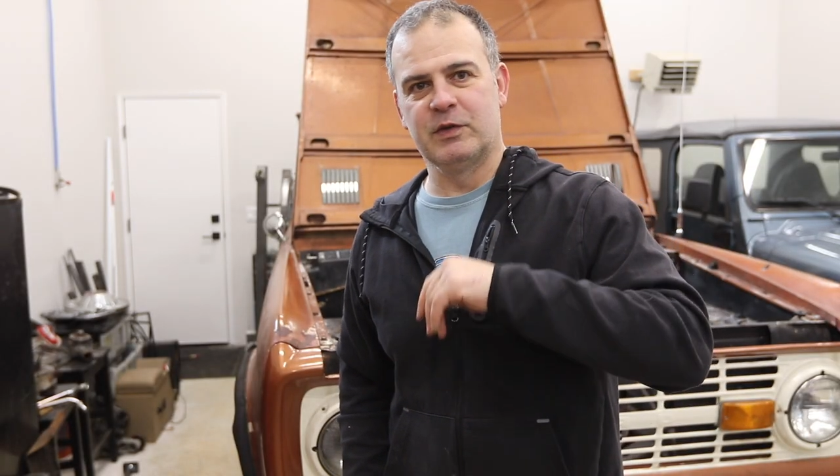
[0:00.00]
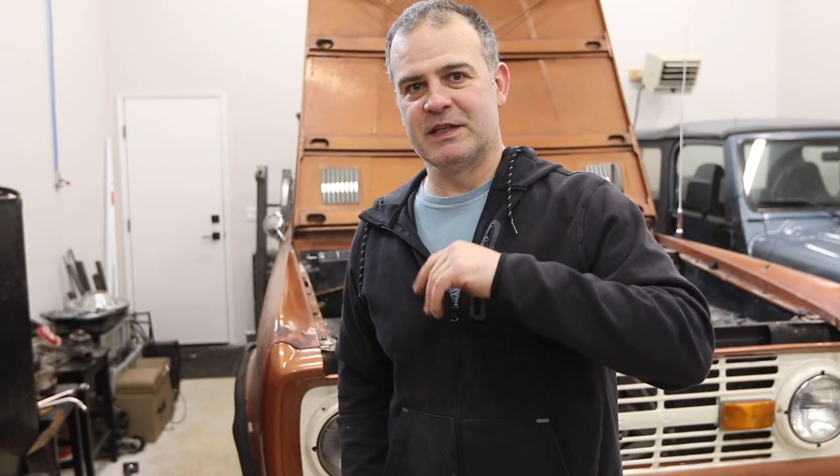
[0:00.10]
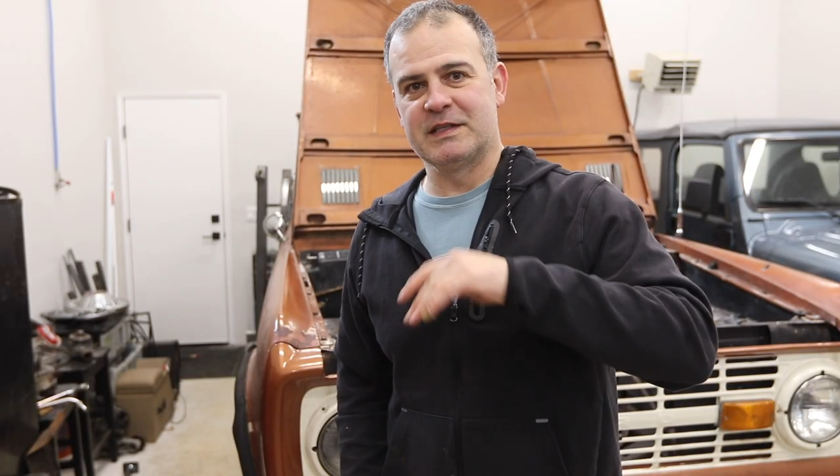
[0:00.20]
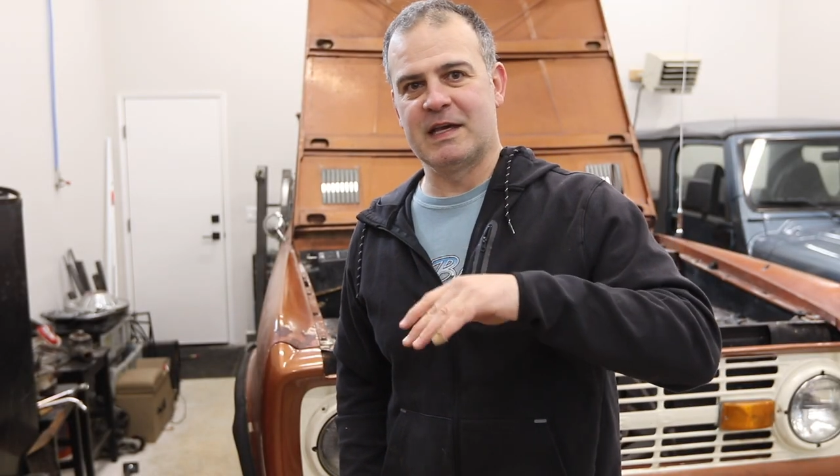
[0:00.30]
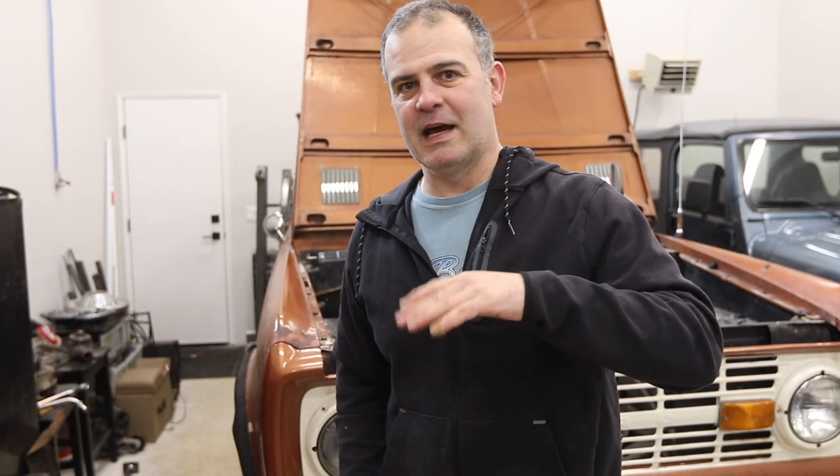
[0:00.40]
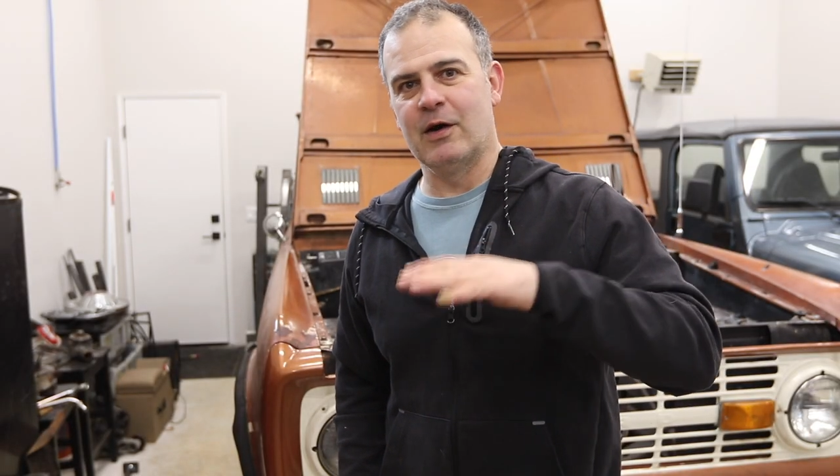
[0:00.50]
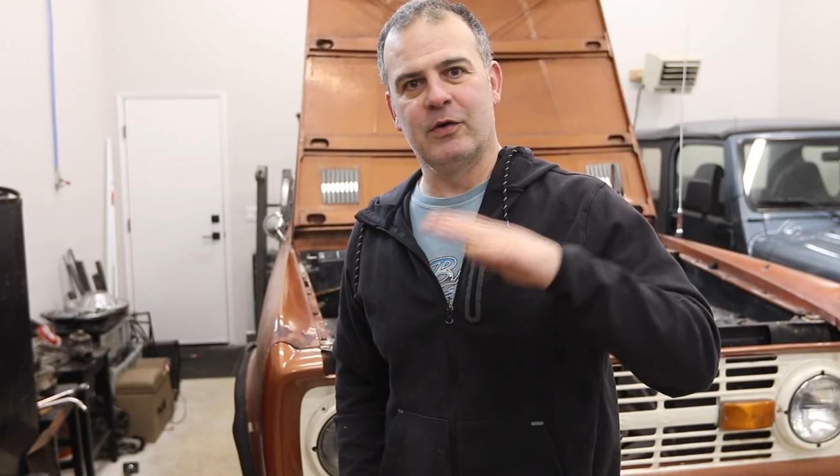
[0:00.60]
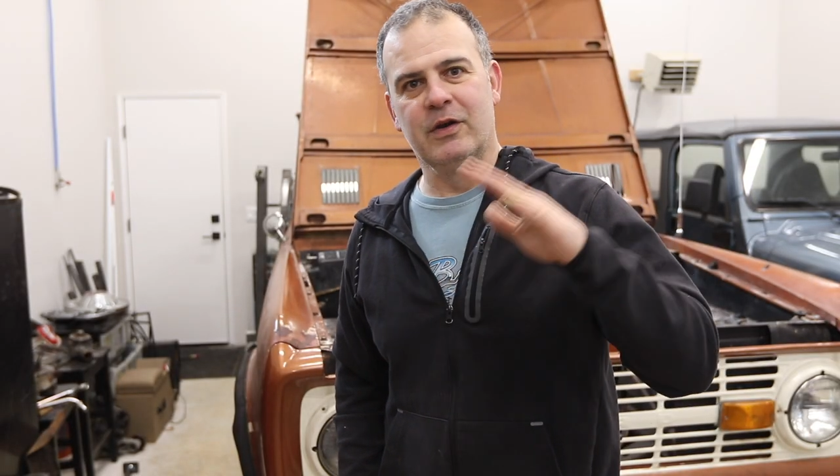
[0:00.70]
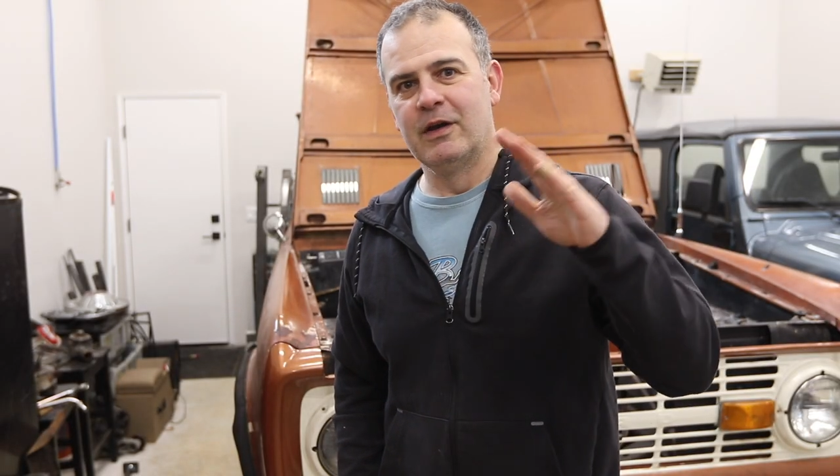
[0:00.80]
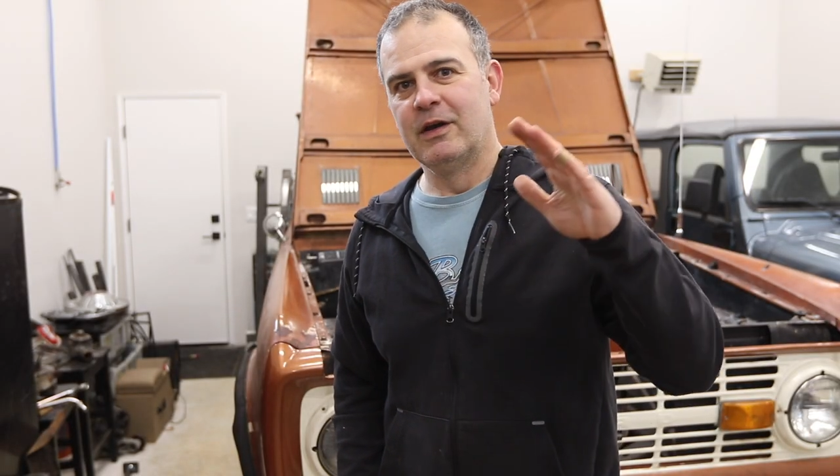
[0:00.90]
With the
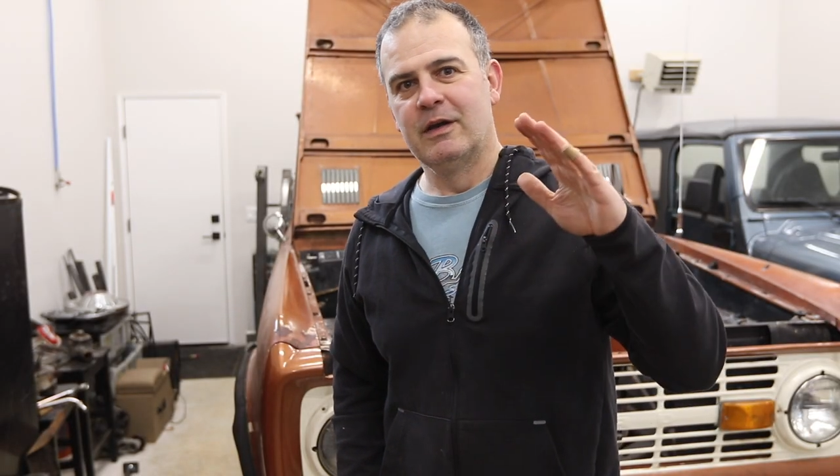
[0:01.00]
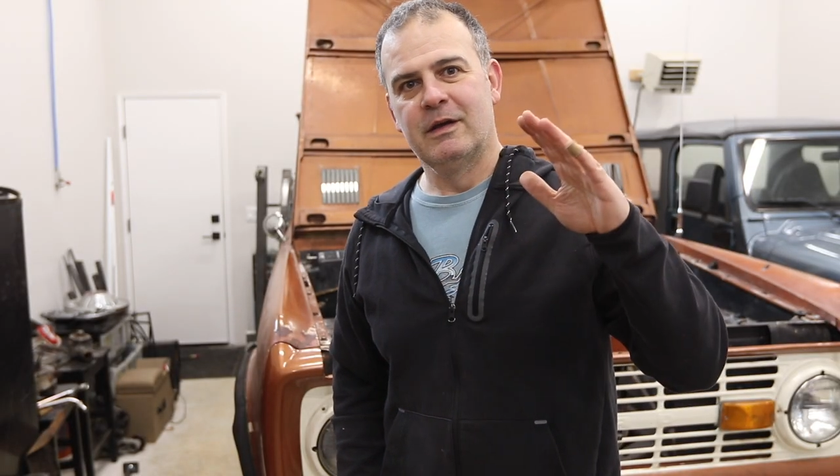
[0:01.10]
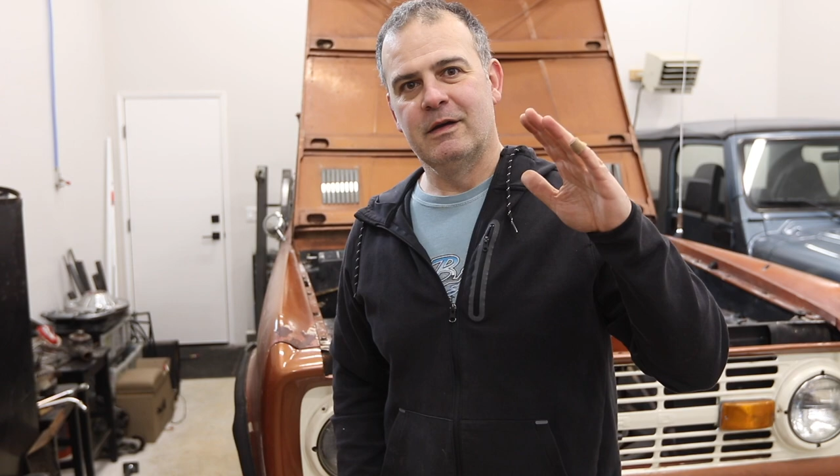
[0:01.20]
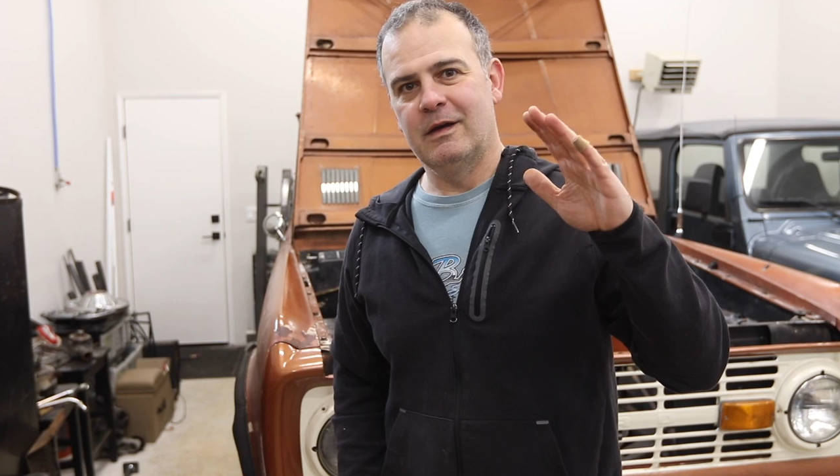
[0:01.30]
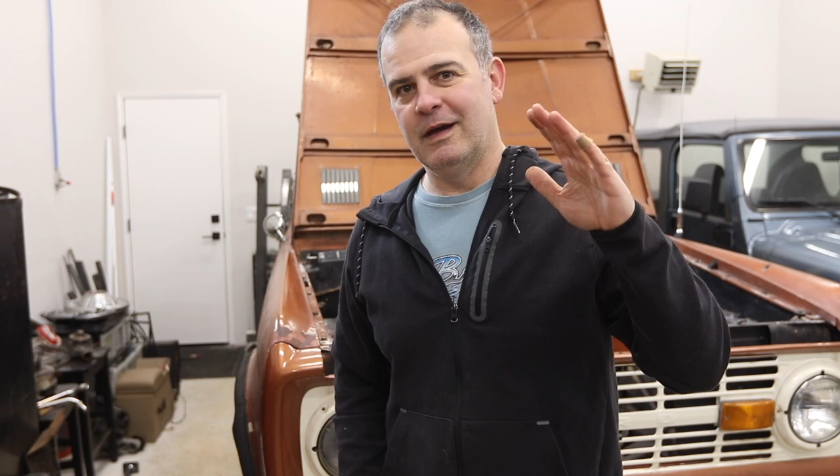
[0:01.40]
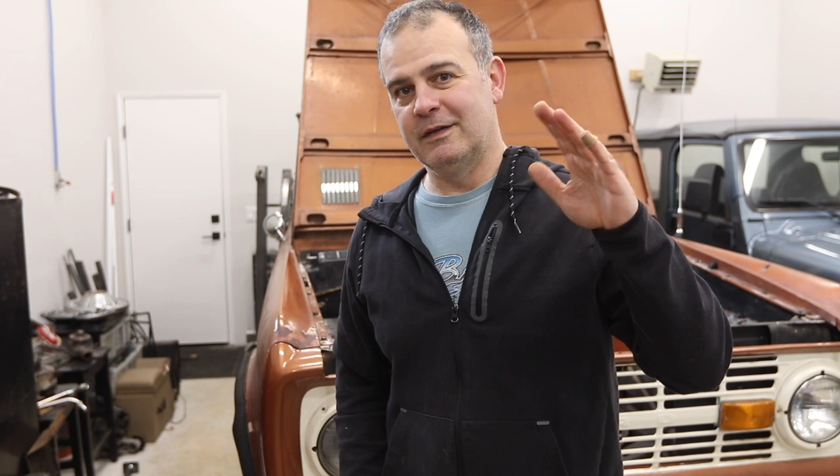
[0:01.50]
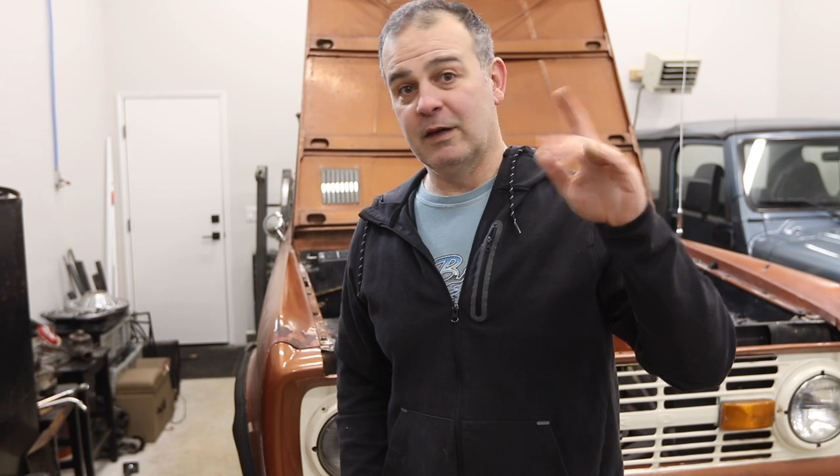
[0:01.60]
Scout at